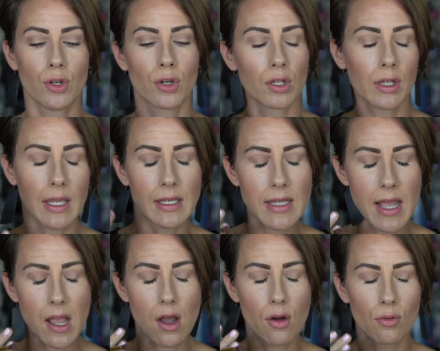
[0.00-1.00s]
you're looking
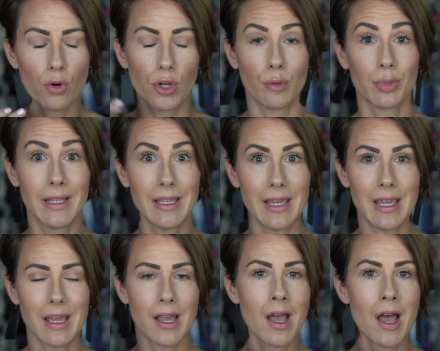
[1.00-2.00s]
down or you're
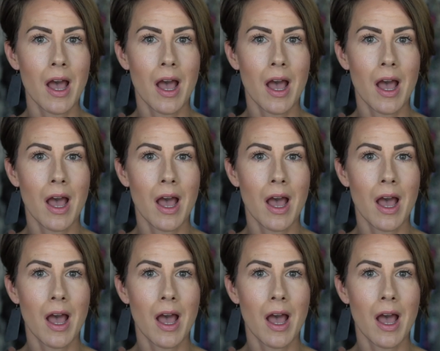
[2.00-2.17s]
blinking,